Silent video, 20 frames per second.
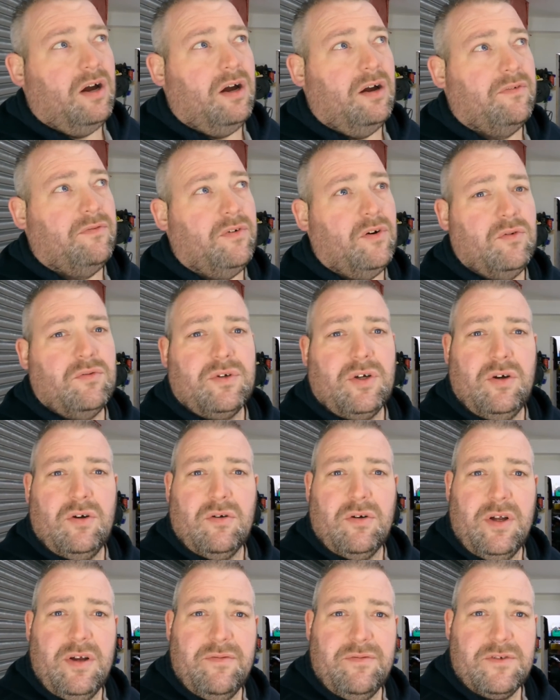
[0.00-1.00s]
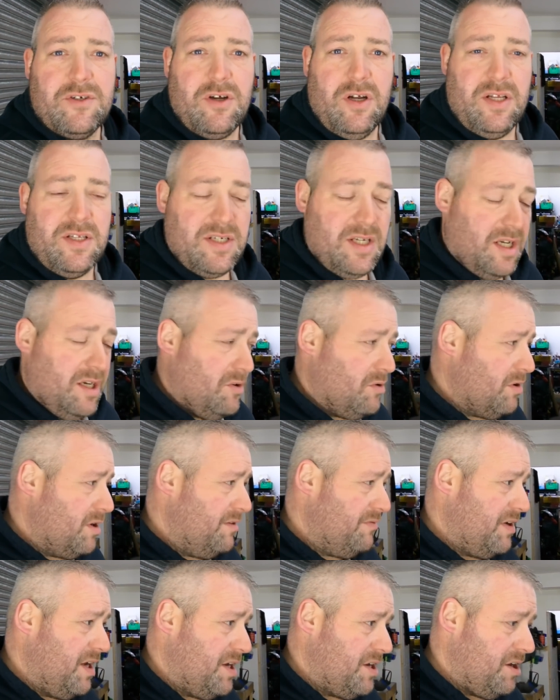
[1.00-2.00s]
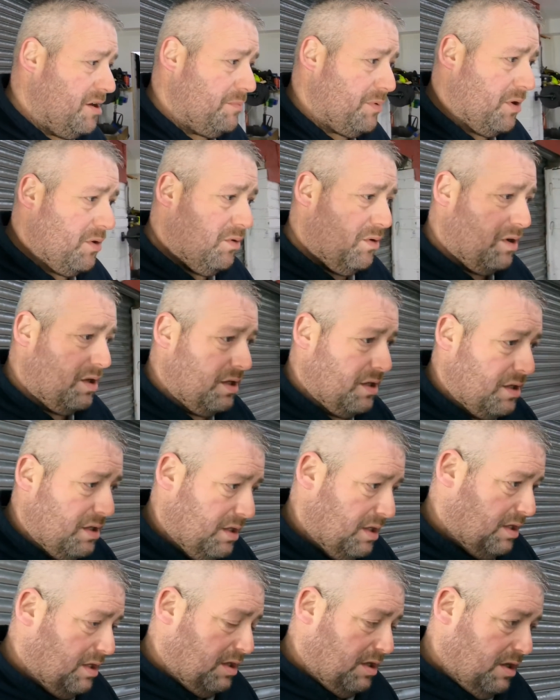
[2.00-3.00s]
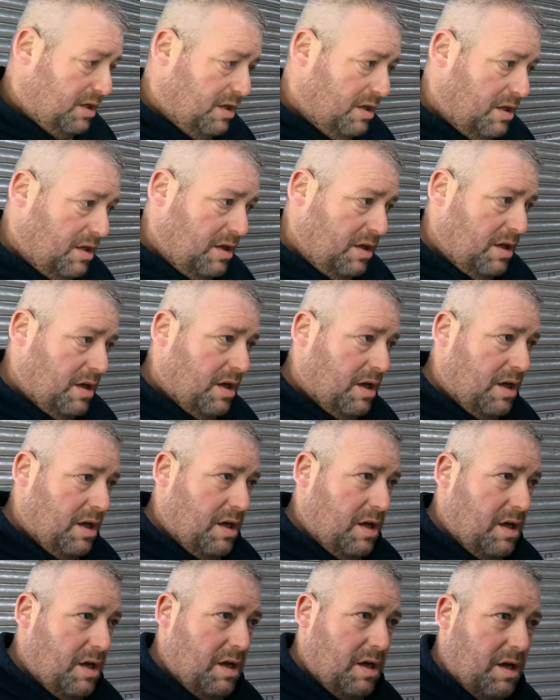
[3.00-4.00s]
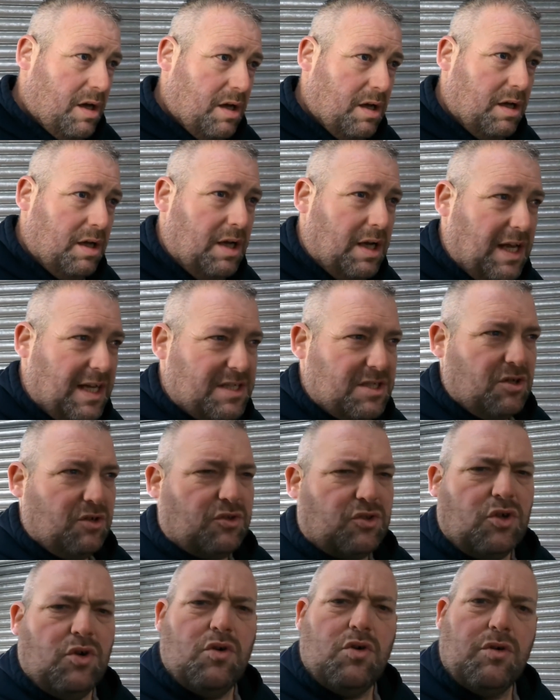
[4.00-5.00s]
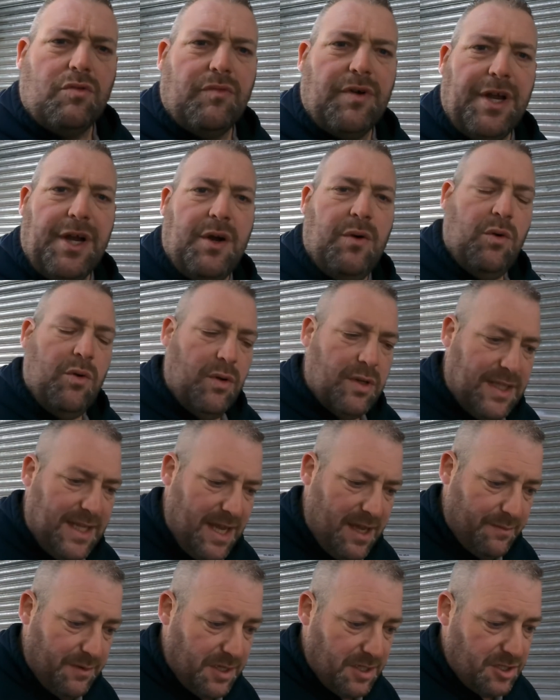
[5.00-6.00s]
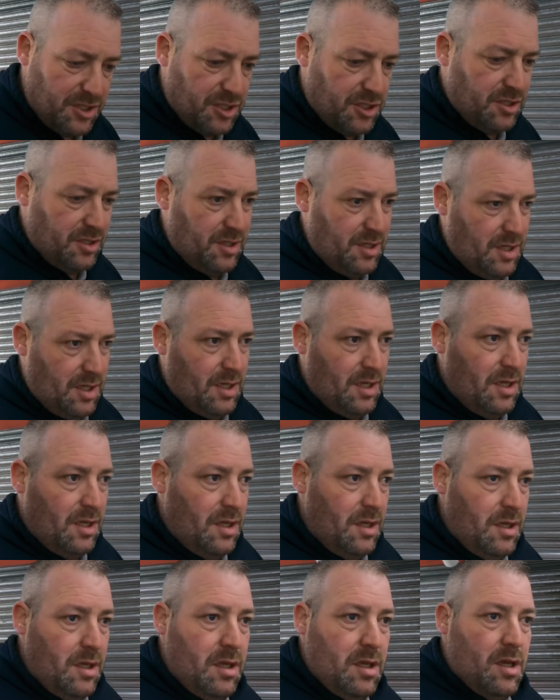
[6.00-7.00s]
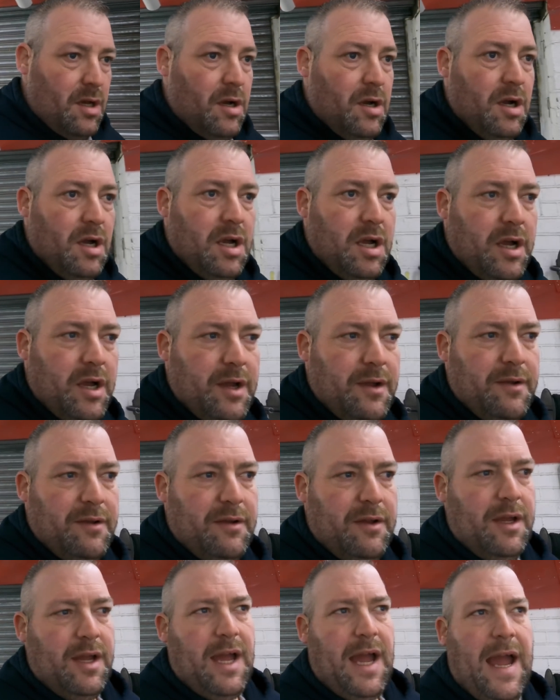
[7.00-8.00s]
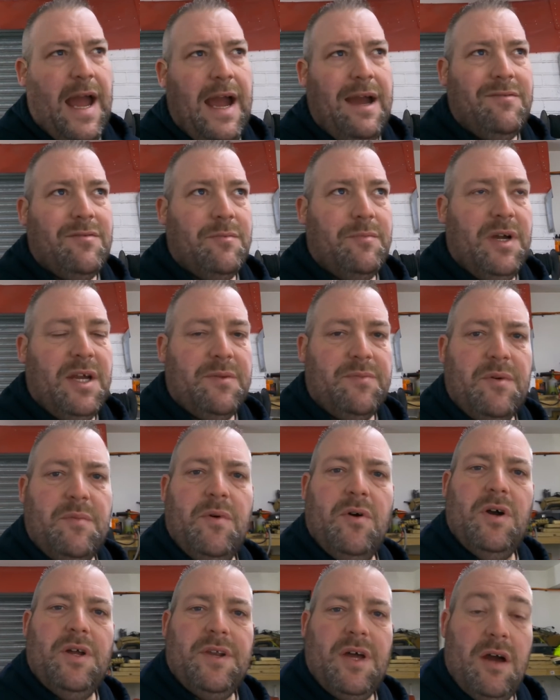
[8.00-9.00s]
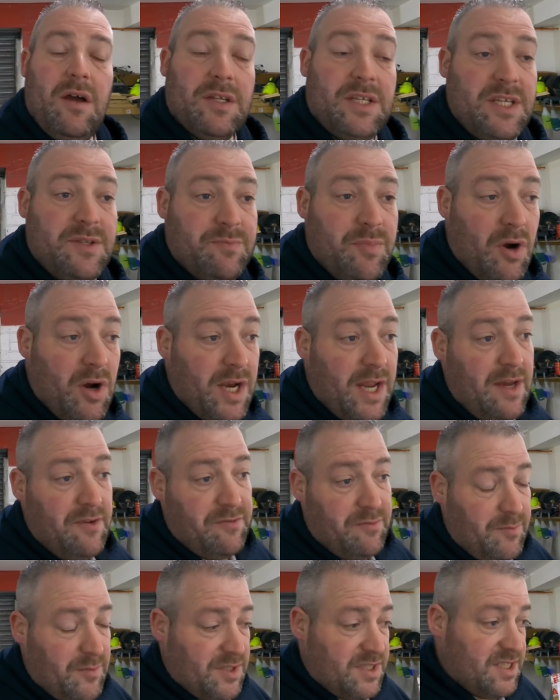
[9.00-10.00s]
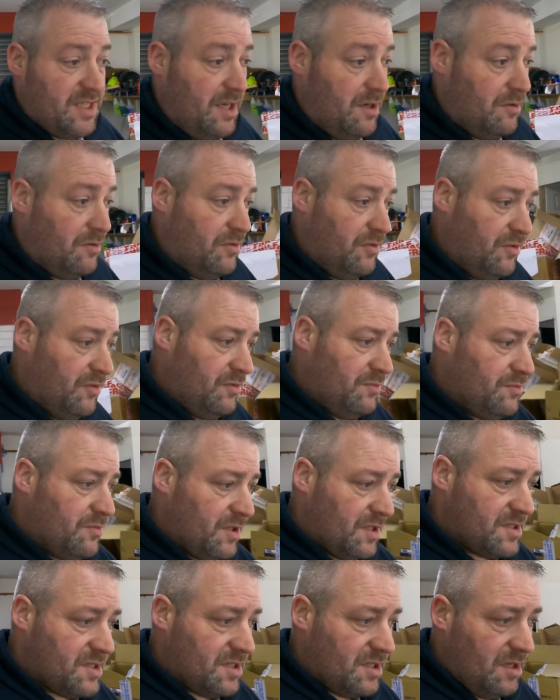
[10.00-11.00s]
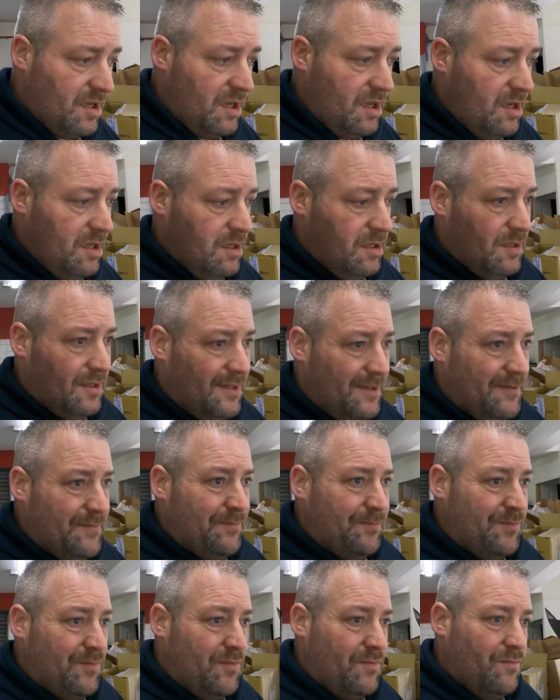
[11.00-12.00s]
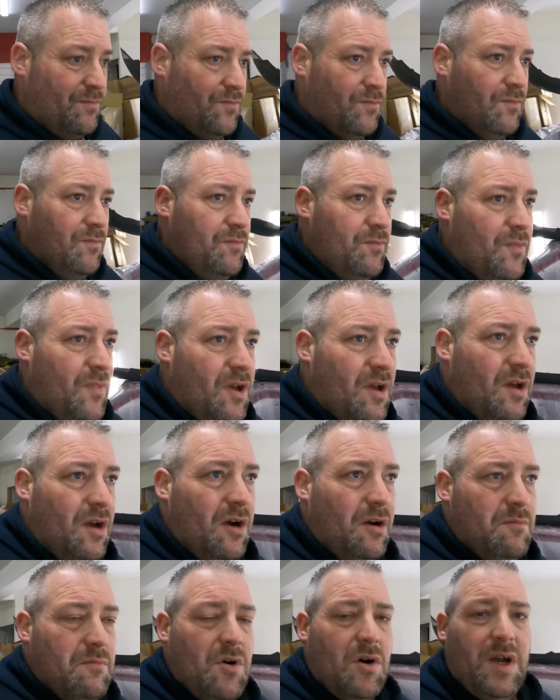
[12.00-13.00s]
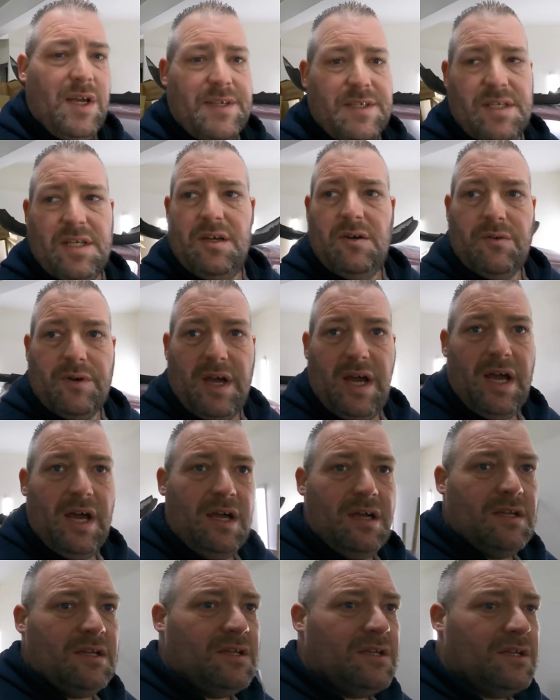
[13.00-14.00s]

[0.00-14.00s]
Ford transit courier van that I bought. That's got door and rear quarter damage. I haven't made my mind up. I did buy that for myself, but I might sell that